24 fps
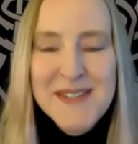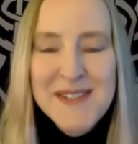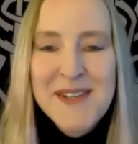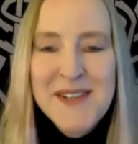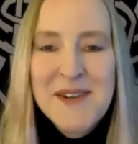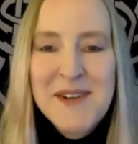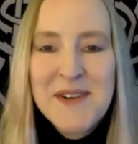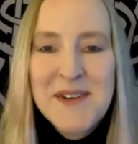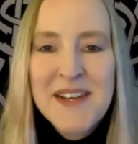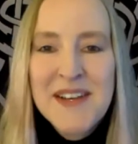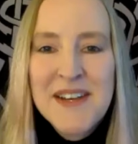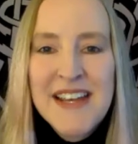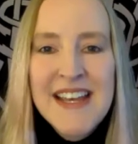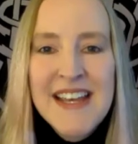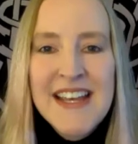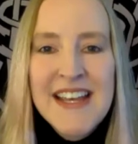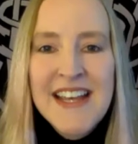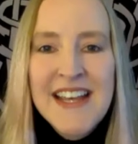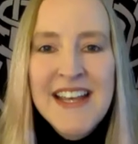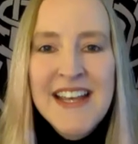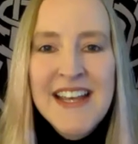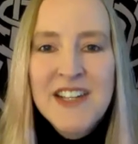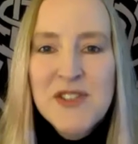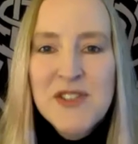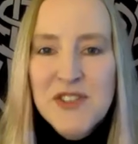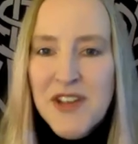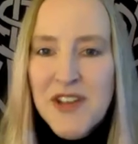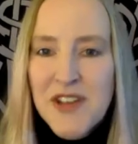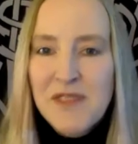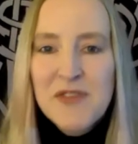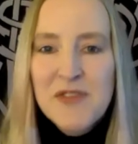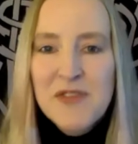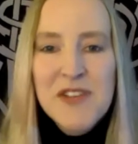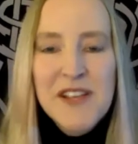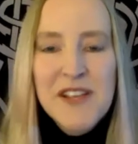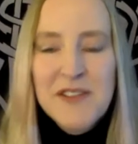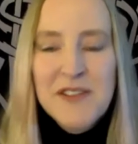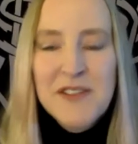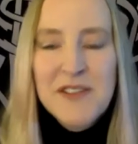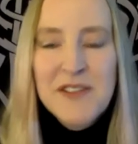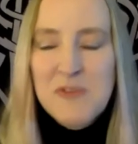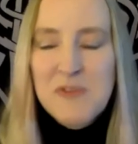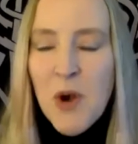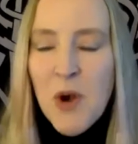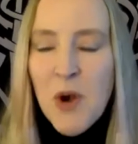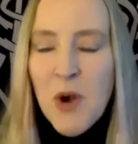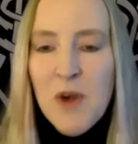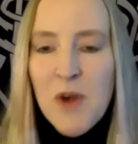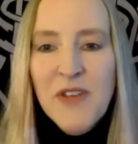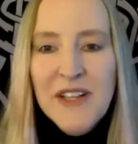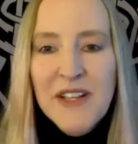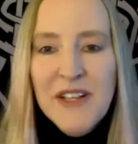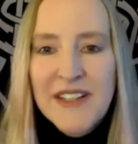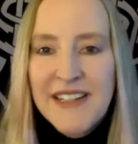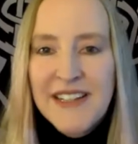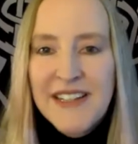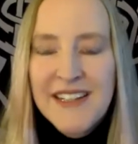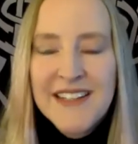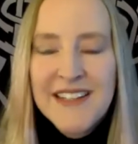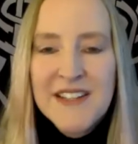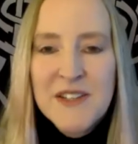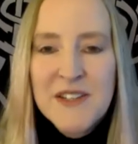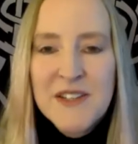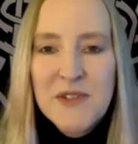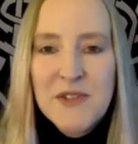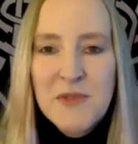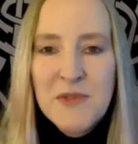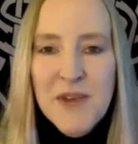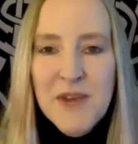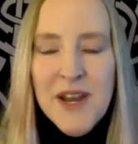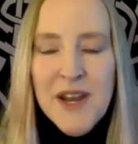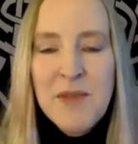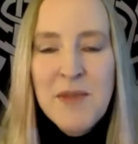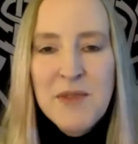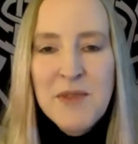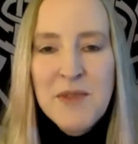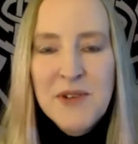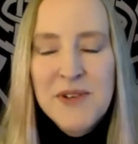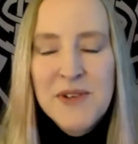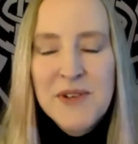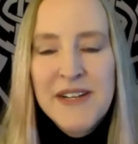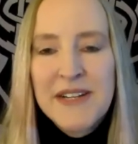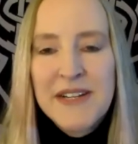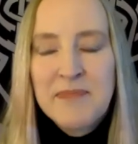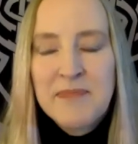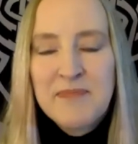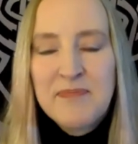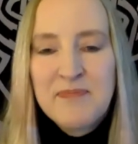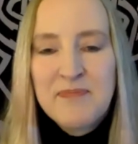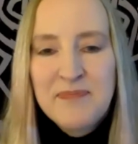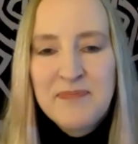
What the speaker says: So it just dovetails perfectly into what I'm doing.